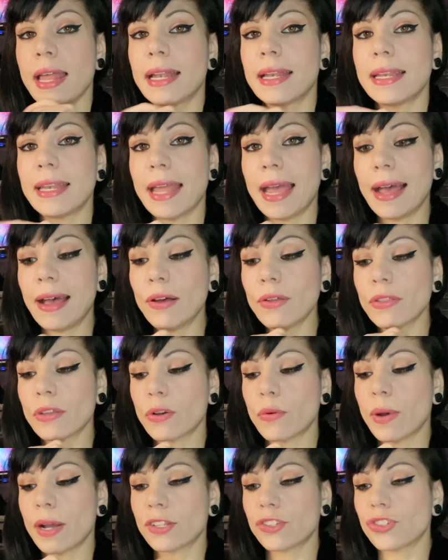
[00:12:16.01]
Now the
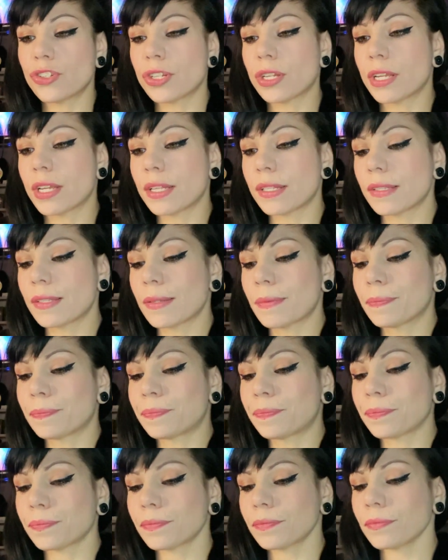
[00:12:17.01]
question is,
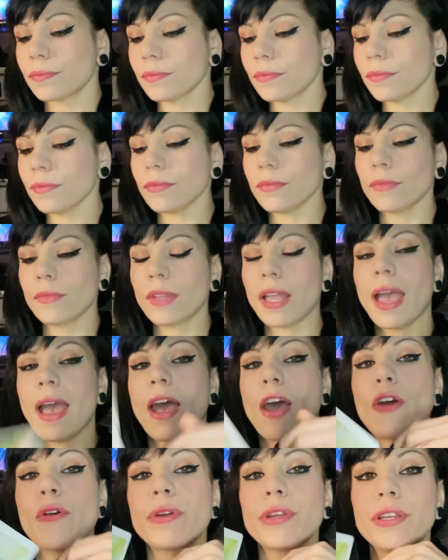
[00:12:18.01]

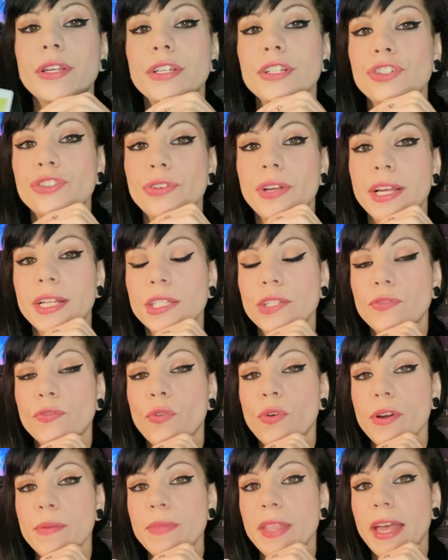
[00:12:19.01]
how are you going to
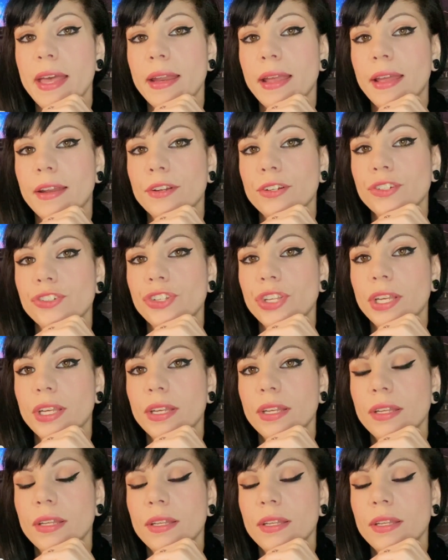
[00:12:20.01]
transform that energy?